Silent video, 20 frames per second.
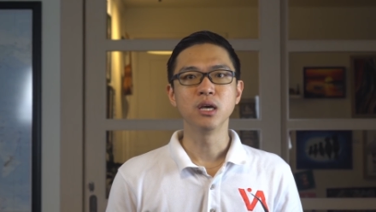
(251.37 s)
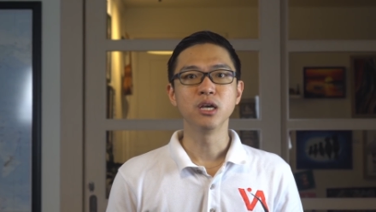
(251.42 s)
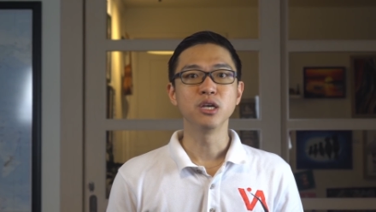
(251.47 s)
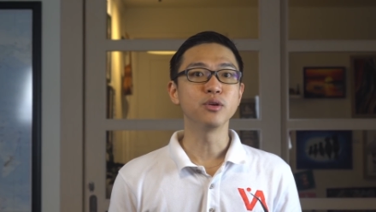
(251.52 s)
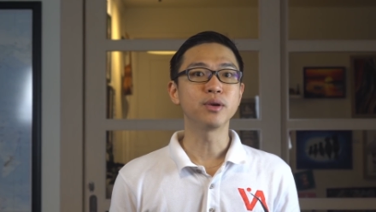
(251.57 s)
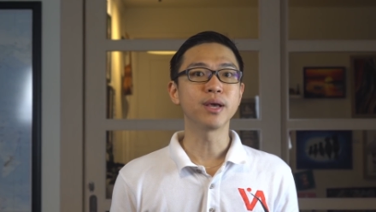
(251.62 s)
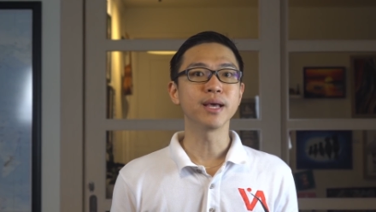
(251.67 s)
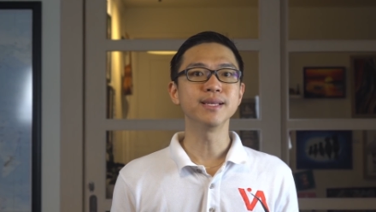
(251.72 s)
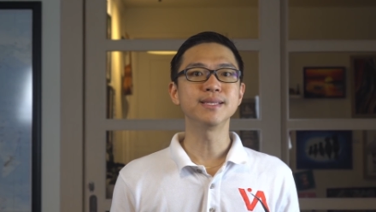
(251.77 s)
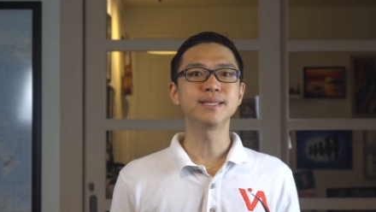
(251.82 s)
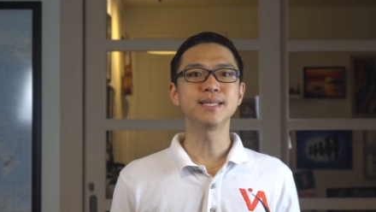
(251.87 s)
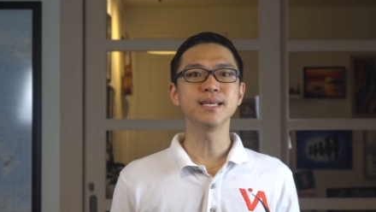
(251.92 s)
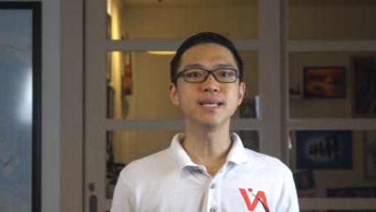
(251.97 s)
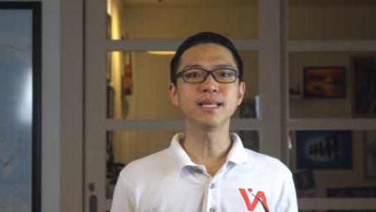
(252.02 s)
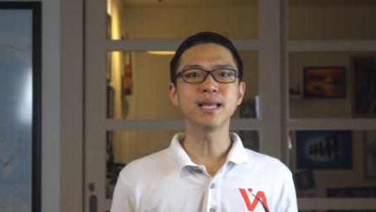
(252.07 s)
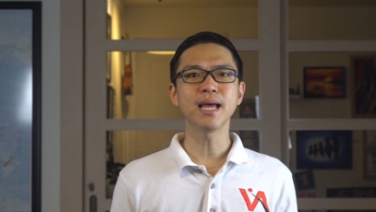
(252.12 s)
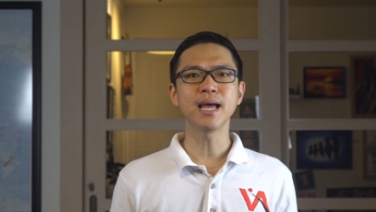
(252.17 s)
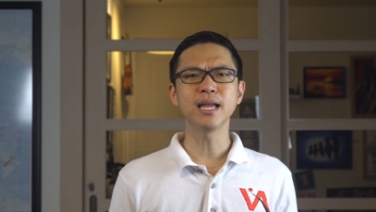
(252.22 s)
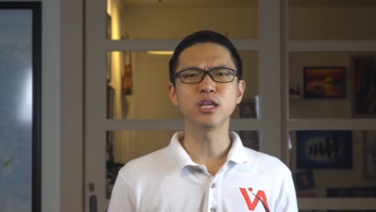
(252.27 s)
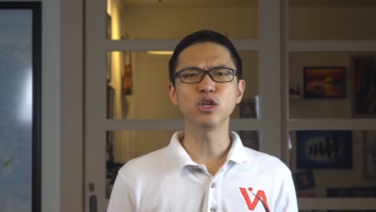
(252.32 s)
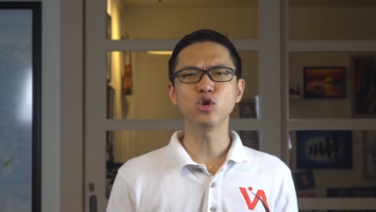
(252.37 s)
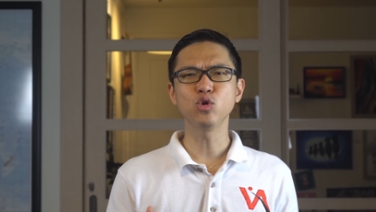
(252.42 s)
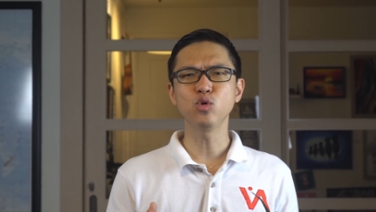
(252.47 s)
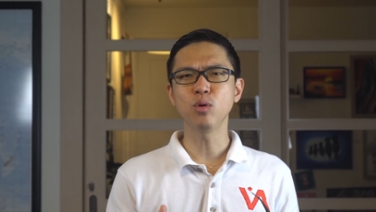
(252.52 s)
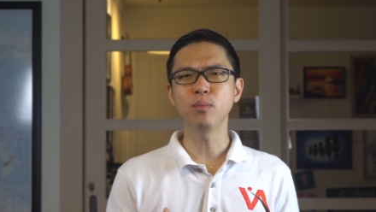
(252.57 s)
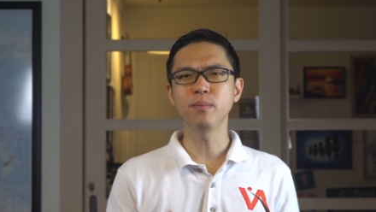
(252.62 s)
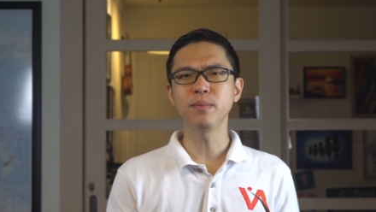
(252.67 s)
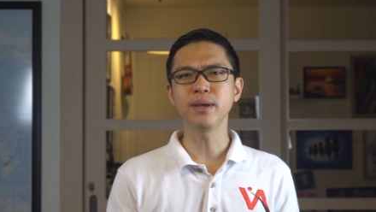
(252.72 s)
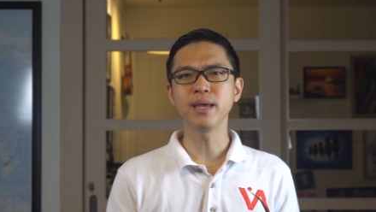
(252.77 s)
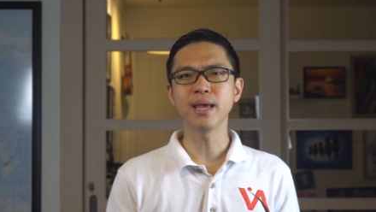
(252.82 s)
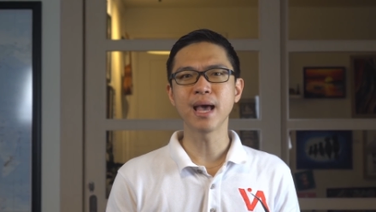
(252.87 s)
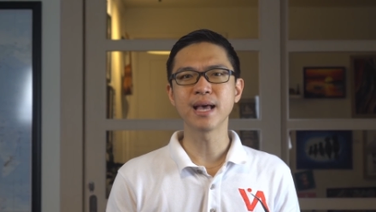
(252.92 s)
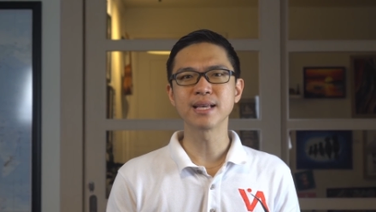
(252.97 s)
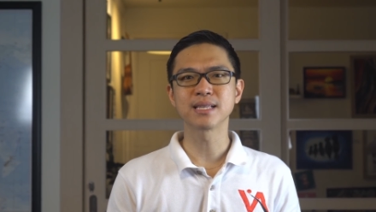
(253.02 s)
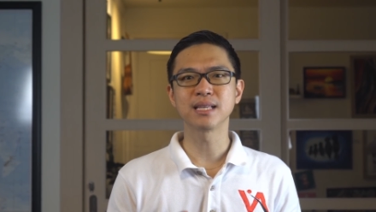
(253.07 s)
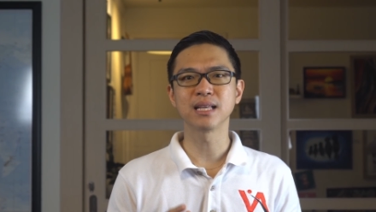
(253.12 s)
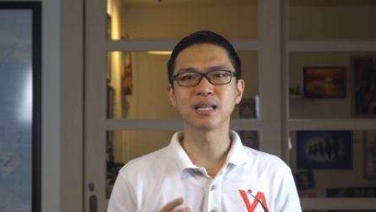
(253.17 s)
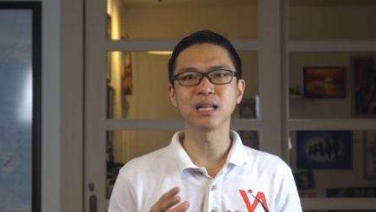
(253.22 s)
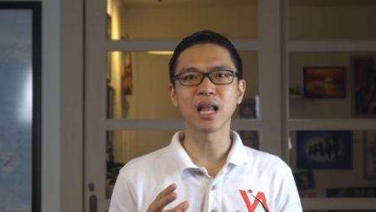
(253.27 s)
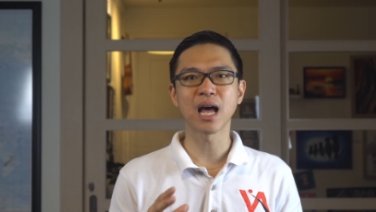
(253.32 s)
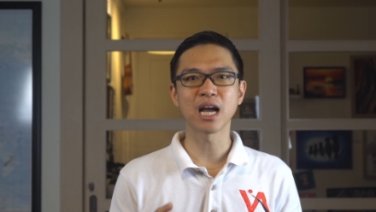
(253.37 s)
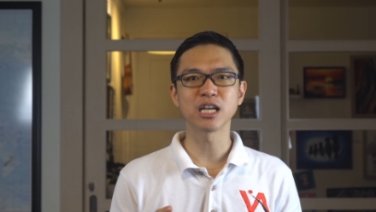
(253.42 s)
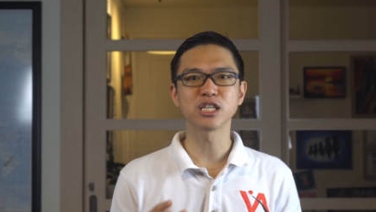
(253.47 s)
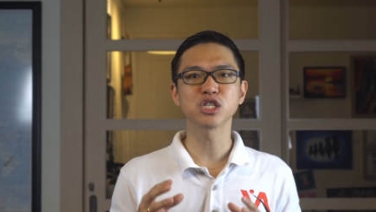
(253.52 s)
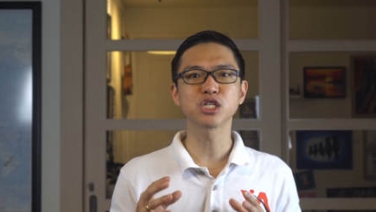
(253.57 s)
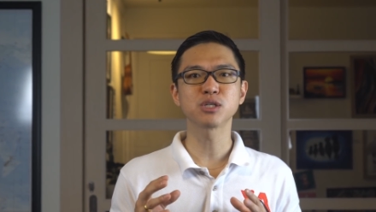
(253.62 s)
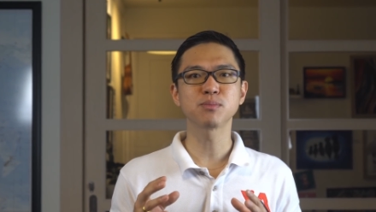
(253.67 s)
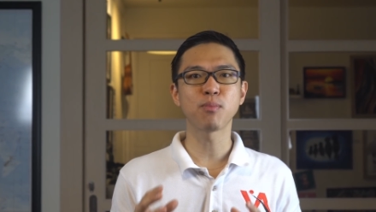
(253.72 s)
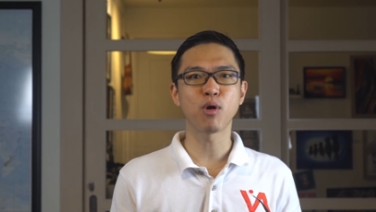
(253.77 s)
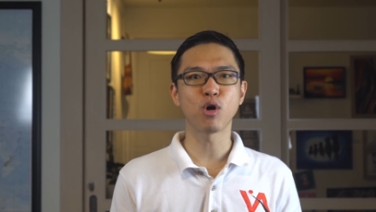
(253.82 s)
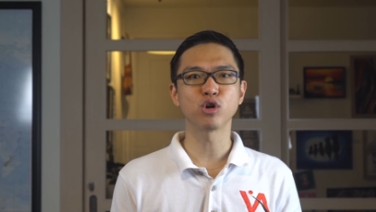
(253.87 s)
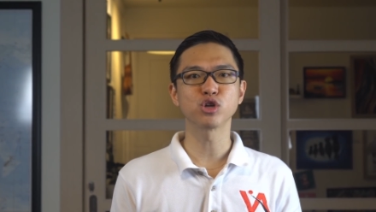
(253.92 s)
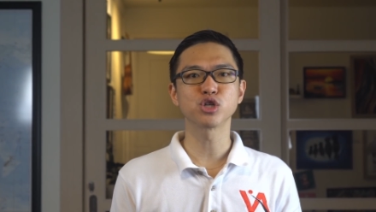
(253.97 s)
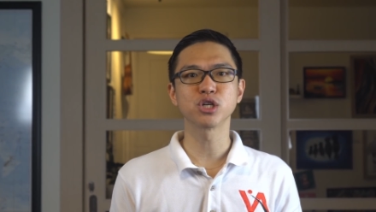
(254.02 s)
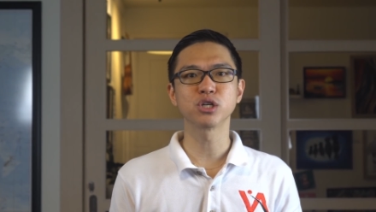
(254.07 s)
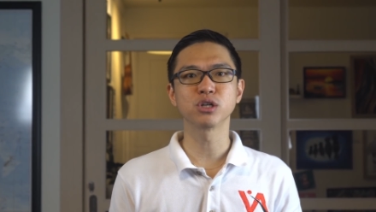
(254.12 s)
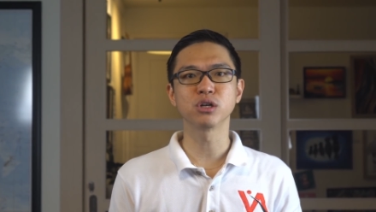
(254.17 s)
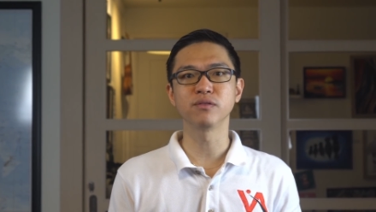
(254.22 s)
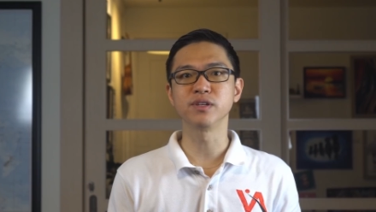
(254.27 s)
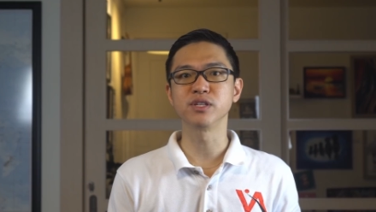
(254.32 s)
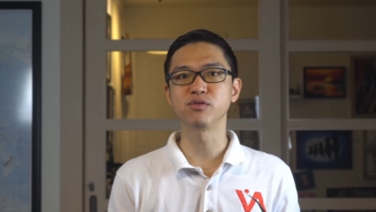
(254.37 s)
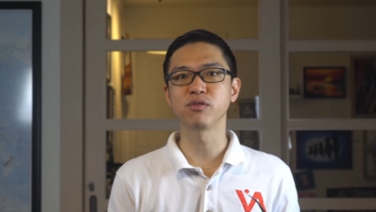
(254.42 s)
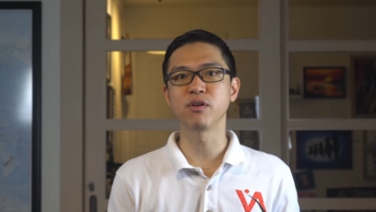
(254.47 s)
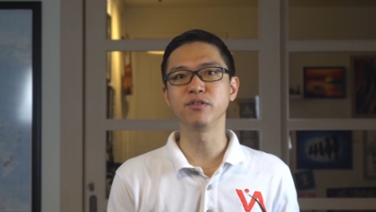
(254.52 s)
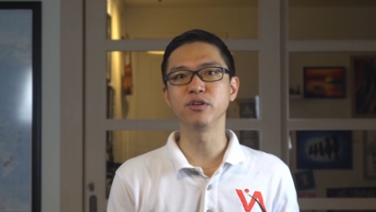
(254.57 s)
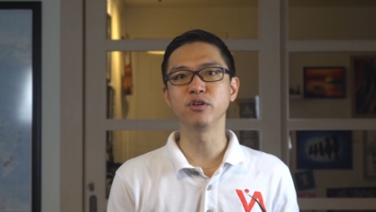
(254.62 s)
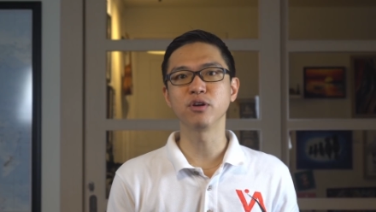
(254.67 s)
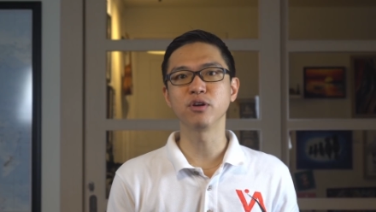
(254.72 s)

You can see that UOB has the largest portion of its revenue